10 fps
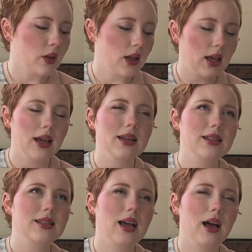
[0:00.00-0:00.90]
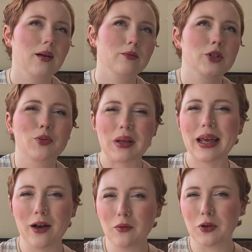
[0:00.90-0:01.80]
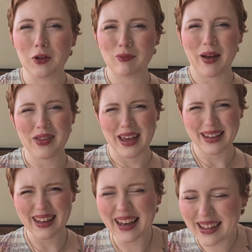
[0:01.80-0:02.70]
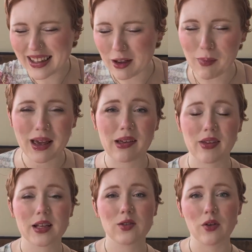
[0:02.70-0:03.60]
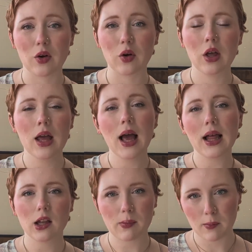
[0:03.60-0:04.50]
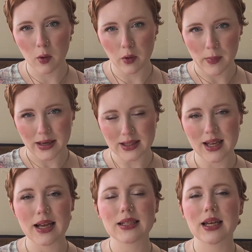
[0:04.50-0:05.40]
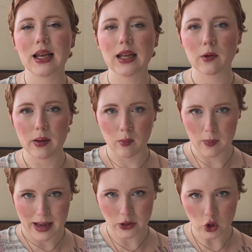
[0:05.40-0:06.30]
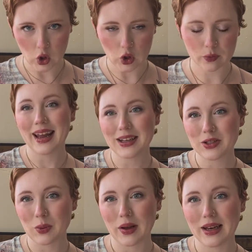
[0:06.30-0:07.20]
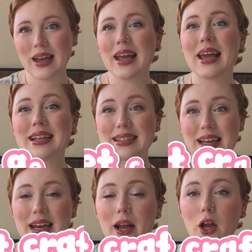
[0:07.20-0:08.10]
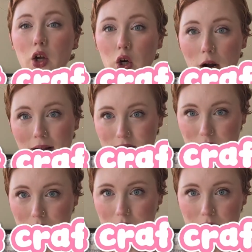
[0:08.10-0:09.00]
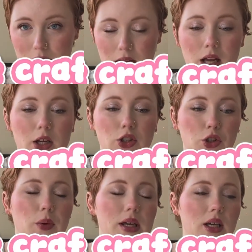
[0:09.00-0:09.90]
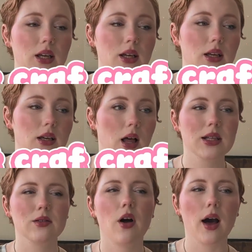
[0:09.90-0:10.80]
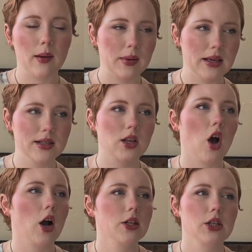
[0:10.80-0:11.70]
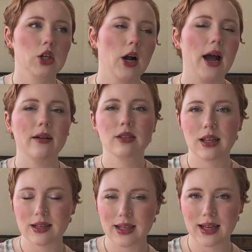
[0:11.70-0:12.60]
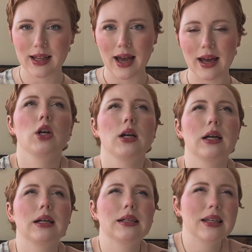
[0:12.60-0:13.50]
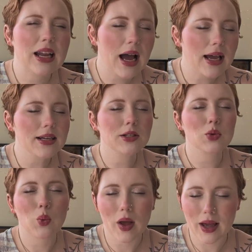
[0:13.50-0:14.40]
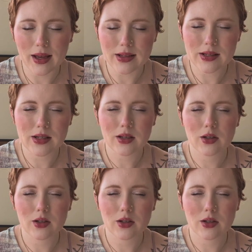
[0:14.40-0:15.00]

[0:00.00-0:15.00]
is just really helpful, I think, in making things feel a little bit more romanticized, a little bit more magical. Next one is getting crafty. Doing lots of hobbies, arts and crafts, things like that. Nice ways